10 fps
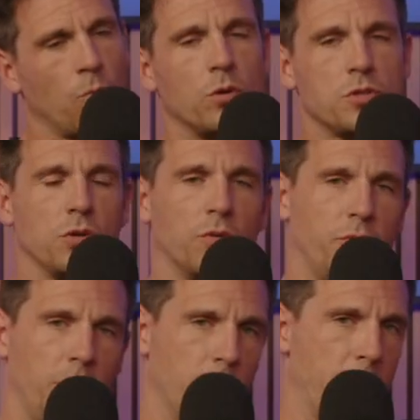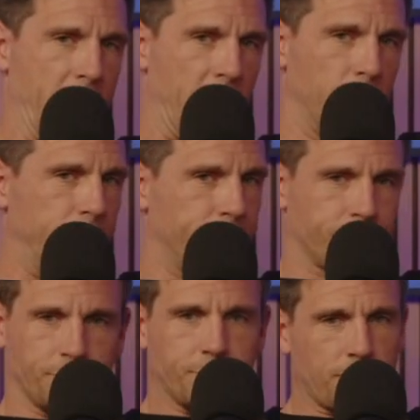And what's your view about
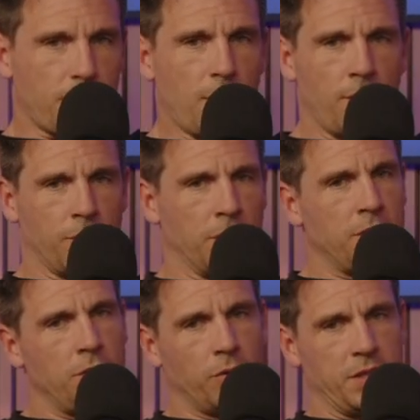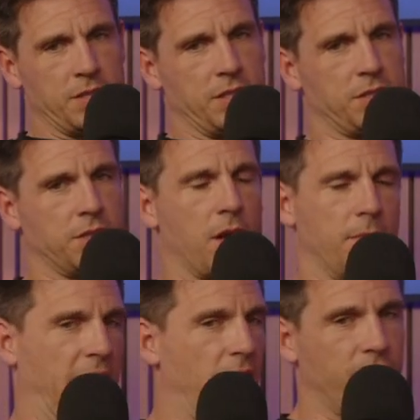the noises
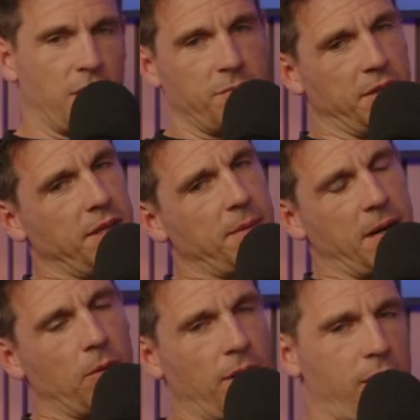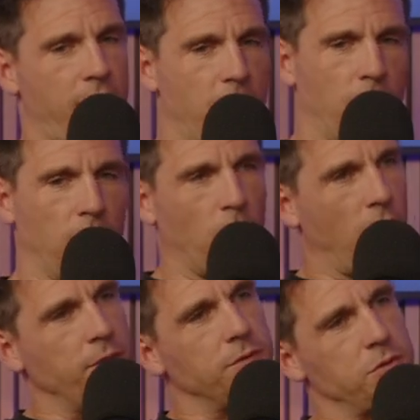coming out of government about whether they will
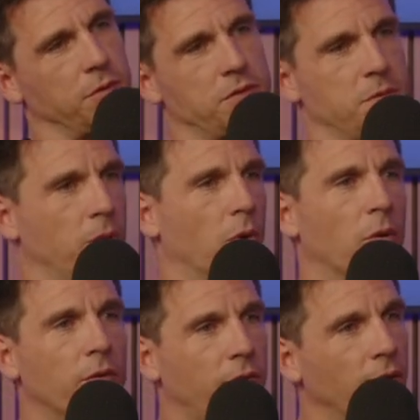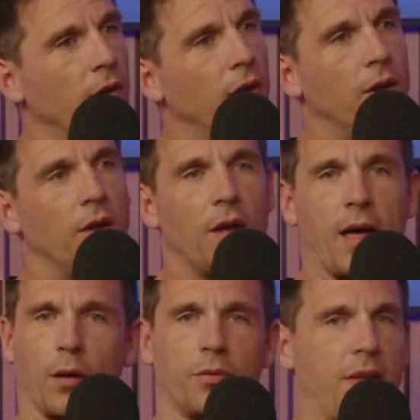or won't sort of support
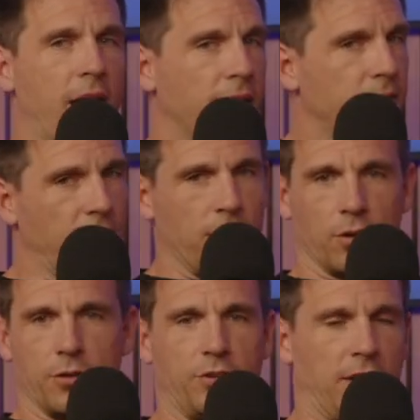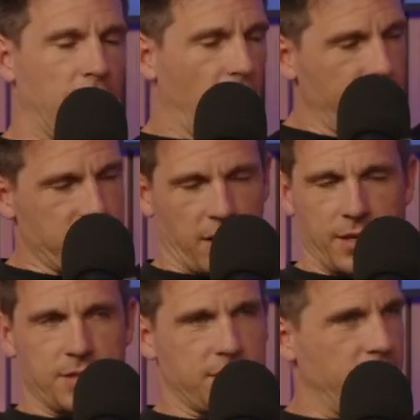health tech, technology, life
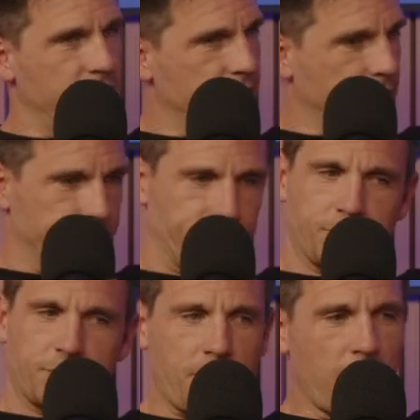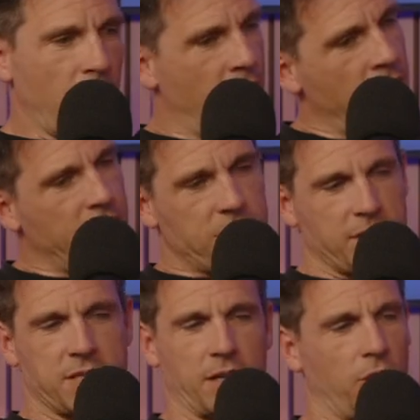sciences,
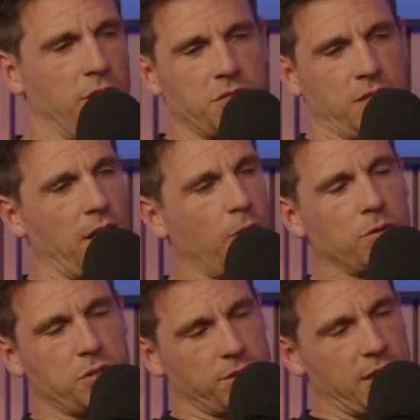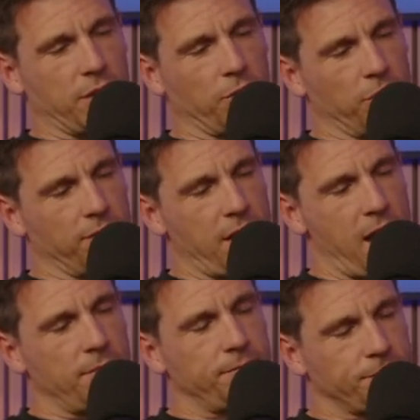NHS technology? Like, what's your take on all of
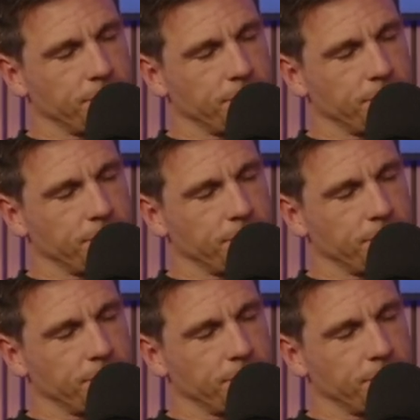that?